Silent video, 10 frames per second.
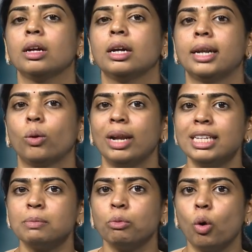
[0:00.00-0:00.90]
Now
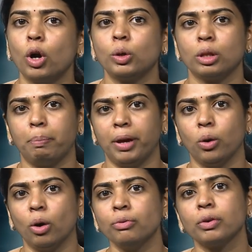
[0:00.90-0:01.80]
let's move on to the
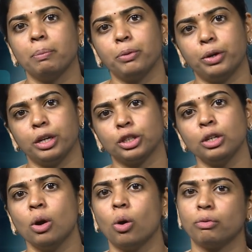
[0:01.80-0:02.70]
payoff
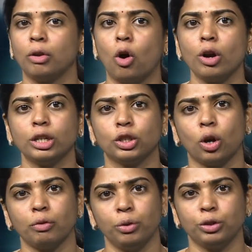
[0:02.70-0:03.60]
computation of long and
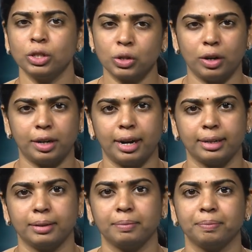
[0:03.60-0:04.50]
short futures contract.